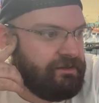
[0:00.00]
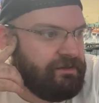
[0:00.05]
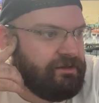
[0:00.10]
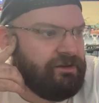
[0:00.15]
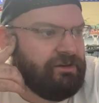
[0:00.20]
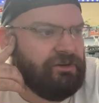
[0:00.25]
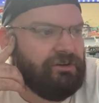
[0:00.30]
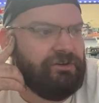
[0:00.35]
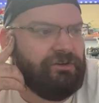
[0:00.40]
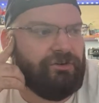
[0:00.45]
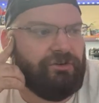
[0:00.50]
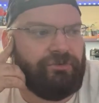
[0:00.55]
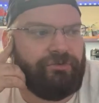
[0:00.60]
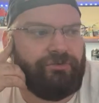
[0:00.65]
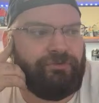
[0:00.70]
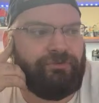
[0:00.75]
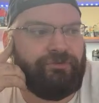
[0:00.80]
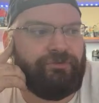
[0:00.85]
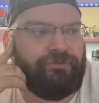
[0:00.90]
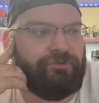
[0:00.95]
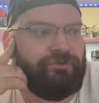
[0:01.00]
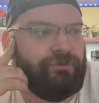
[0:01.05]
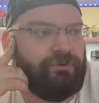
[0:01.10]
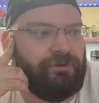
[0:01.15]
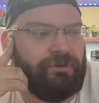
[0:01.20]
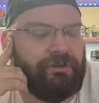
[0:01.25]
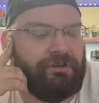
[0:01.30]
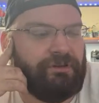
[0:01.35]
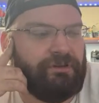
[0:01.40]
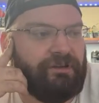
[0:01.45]
Oof.
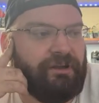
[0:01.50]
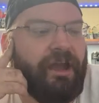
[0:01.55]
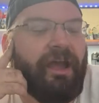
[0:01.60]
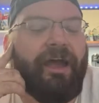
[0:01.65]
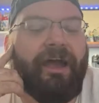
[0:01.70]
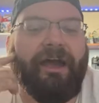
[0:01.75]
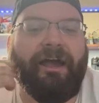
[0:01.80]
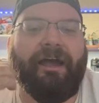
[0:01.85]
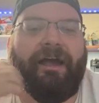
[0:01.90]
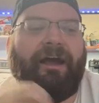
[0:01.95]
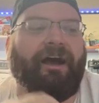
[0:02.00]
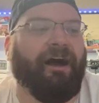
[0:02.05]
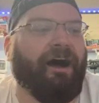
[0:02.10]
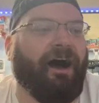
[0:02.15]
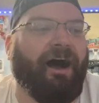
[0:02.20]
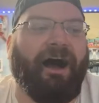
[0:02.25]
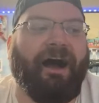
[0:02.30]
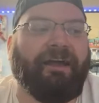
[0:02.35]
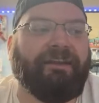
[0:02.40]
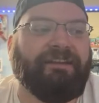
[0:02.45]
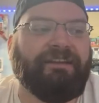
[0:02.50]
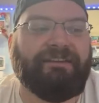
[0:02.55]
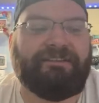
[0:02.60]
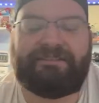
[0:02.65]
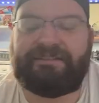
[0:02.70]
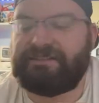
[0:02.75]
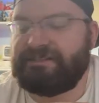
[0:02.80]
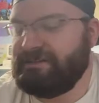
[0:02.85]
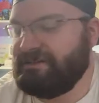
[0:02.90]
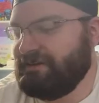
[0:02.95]
I need
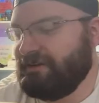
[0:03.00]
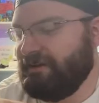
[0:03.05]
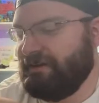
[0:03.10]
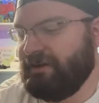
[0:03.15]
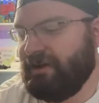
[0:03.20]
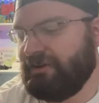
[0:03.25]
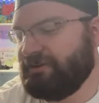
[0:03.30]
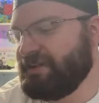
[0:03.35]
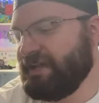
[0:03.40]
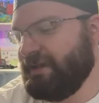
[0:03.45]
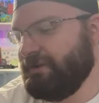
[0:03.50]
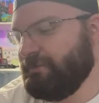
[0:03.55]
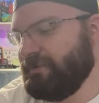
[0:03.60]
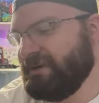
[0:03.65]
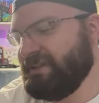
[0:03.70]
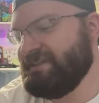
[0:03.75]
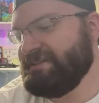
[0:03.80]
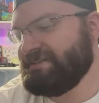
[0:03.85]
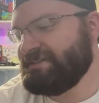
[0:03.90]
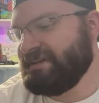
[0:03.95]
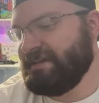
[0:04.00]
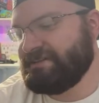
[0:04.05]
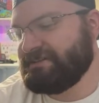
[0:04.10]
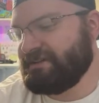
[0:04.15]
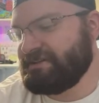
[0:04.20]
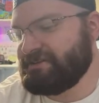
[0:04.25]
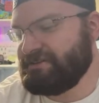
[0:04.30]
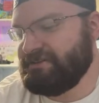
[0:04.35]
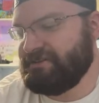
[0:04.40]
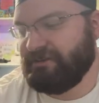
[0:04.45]
to, okay, one of these days
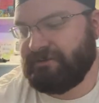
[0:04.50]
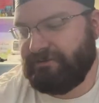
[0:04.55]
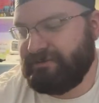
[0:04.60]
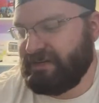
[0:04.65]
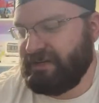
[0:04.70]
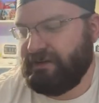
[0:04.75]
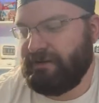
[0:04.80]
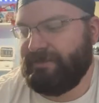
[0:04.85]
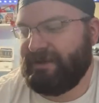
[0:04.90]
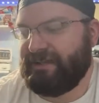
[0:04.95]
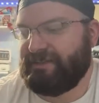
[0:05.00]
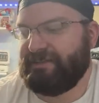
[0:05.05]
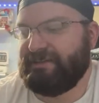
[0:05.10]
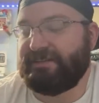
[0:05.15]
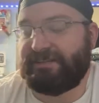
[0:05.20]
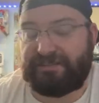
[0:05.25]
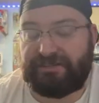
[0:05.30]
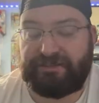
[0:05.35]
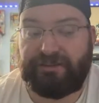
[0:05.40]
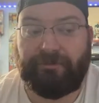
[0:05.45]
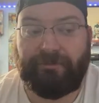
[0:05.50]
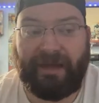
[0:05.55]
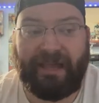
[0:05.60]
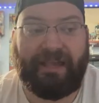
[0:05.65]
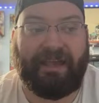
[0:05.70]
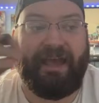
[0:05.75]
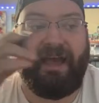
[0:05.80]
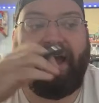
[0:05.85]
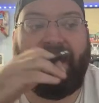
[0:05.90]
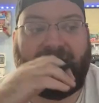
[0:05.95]
I should do a video about this. So
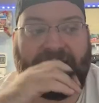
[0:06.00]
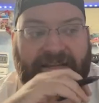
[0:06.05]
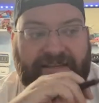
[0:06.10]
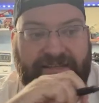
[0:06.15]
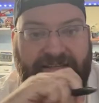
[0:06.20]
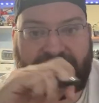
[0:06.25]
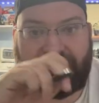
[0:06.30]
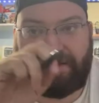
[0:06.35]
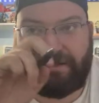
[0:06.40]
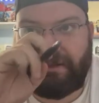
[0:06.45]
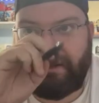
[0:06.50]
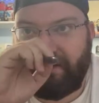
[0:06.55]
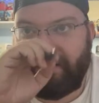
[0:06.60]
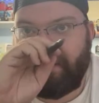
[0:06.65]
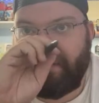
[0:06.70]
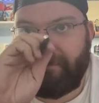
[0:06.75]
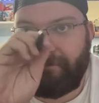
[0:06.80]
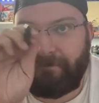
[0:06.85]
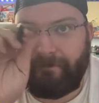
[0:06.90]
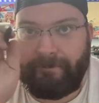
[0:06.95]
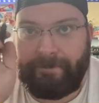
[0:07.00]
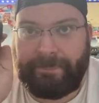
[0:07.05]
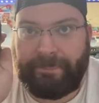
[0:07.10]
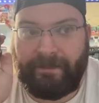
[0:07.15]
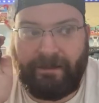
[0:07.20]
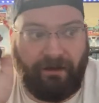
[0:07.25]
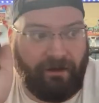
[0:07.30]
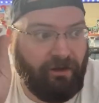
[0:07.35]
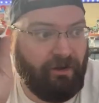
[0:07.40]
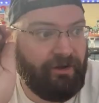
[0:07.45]
my ex,
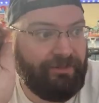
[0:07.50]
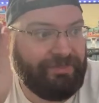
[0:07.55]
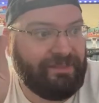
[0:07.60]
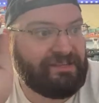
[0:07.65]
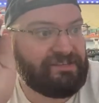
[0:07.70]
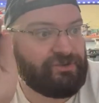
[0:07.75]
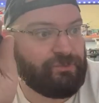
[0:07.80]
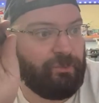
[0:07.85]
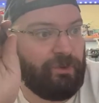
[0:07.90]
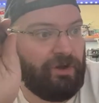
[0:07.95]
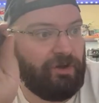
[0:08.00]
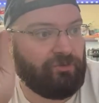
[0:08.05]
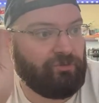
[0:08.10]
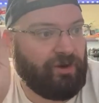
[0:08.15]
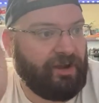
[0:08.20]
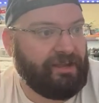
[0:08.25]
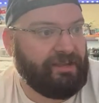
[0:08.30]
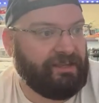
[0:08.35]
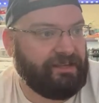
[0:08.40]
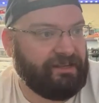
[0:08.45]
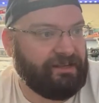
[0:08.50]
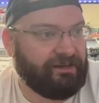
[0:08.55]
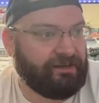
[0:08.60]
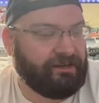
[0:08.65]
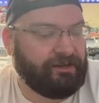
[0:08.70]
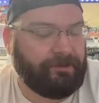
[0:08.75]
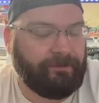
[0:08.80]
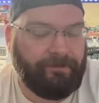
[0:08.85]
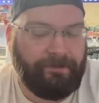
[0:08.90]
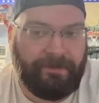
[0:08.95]
on this wall right
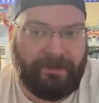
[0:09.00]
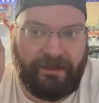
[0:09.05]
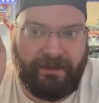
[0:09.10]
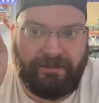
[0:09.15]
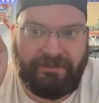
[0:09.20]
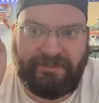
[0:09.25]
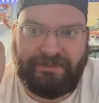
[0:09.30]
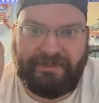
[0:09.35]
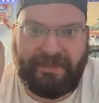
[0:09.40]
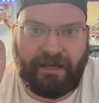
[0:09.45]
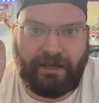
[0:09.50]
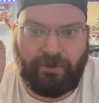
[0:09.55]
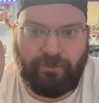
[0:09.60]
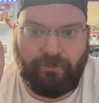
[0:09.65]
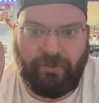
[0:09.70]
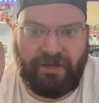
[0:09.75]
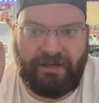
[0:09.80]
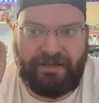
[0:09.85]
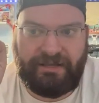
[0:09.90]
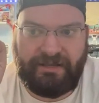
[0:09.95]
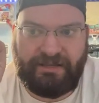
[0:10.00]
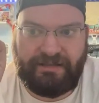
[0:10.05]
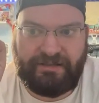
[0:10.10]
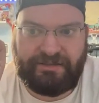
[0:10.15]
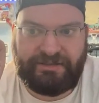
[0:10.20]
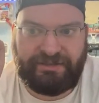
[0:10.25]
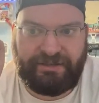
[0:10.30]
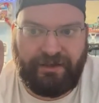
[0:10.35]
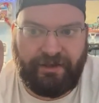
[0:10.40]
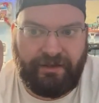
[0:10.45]
here, there was